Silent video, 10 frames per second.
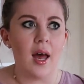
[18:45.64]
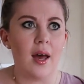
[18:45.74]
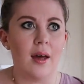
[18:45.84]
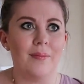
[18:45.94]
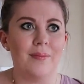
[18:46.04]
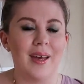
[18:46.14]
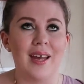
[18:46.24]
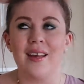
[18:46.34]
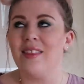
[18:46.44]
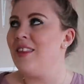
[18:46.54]
And
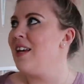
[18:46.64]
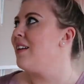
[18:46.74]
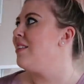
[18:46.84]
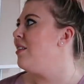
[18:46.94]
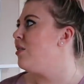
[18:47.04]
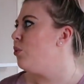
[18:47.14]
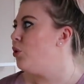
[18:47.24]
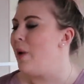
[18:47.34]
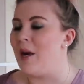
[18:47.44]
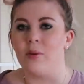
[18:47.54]
I think that the
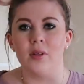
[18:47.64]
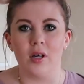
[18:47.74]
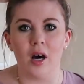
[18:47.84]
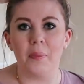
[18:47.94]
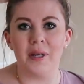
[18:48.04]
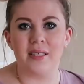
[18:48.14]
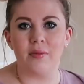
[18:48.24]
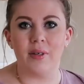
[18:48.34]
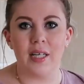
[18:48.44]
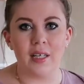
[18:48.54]
wallpaper and the carpets
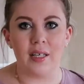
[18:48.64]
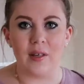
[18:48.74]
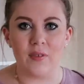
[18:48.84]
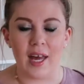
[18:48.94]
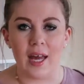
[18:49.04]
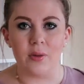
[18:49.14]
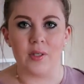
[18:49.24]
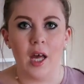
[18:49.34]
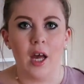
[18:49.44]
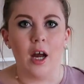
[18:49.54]
are really gonna give the
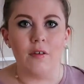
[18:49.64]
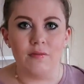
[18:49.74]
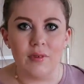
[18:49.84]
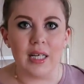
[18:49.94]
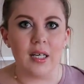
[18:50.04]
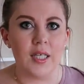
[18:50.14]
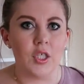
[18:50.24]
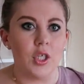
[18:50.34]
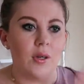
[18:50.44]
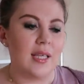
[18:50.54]
house a really
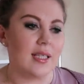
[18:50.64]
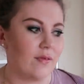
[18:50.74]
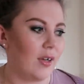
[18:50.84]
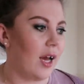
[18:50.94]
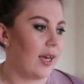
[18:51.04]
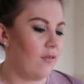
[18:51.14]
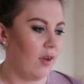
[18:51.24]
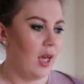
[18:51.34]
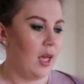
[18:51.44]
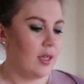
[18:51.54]
nice new lease of
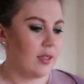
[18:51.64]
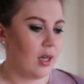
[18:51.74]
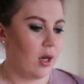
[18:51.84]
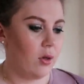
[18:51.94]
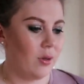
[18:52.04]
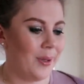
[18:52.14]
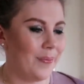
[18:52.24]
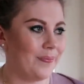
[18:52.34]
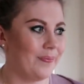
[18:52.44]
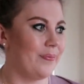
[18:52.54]
life. So
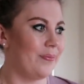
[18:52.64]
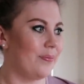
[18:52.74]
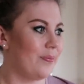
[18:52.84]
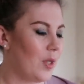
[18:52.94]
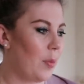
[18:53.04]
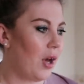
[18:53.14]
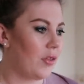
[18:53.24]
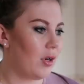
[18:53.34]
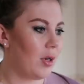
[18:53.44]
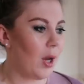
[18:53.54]
the
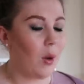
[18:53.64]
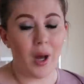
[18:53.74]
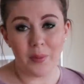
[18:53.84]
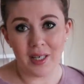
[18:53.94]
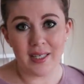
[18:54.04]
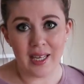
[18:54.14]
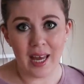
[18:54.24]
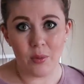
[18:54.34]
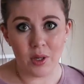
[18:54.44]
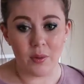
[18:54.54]
bathroom, I'm gonna see
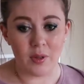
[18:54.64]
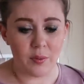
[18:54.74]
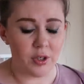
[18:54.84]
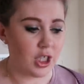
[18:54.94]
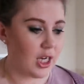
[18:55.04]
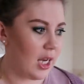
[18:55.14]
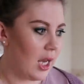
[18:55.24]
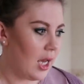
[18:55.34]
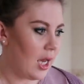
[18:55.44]
how we go with the budget.